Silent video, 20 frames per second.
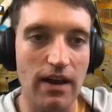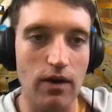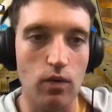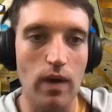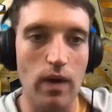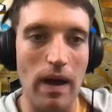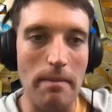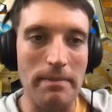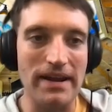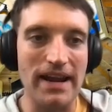got a
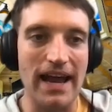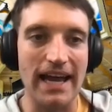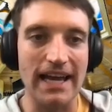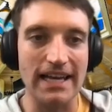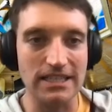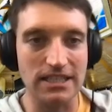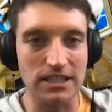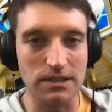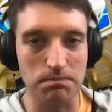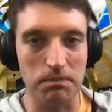
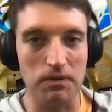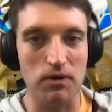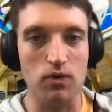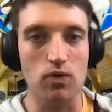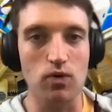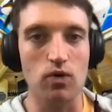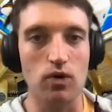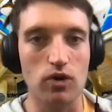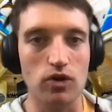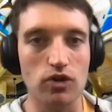weaponized
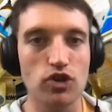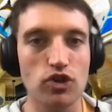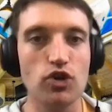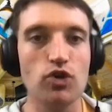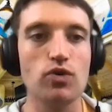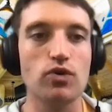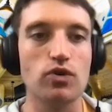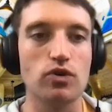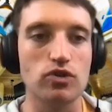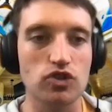pool
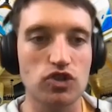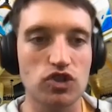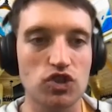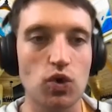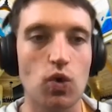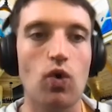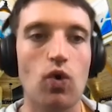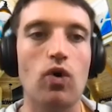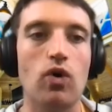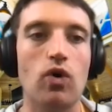noodle
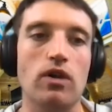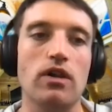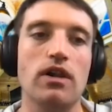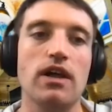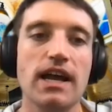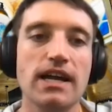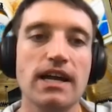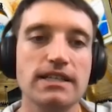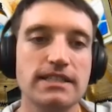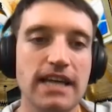
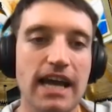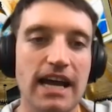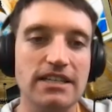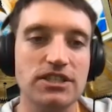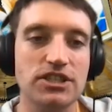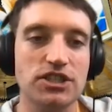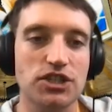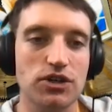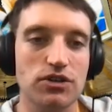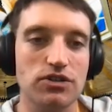duel.
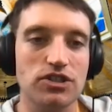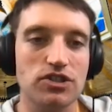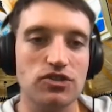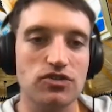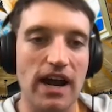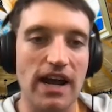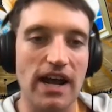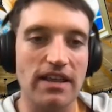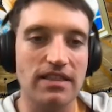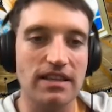Test your
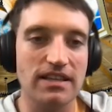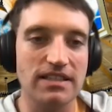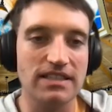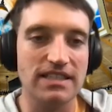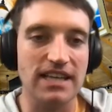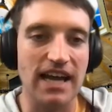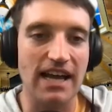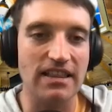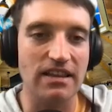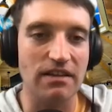strength
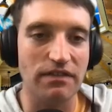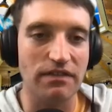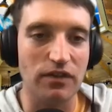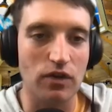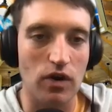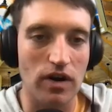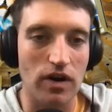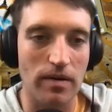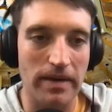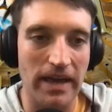inside the
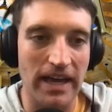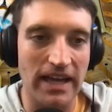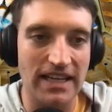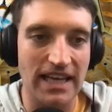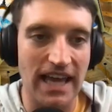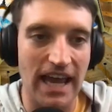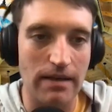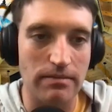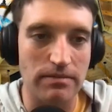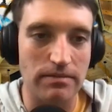Florida
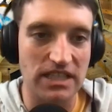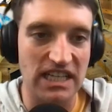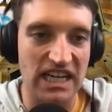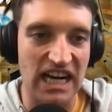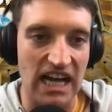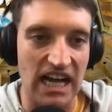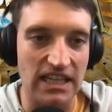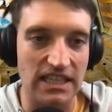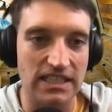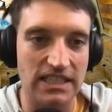Man Games
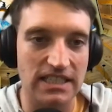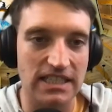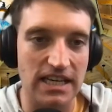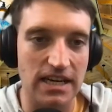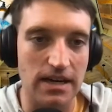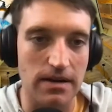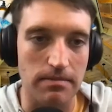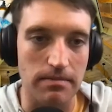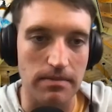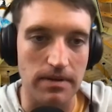
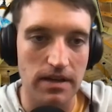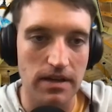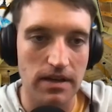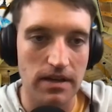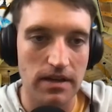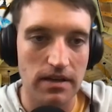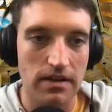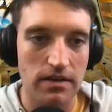Coliseum,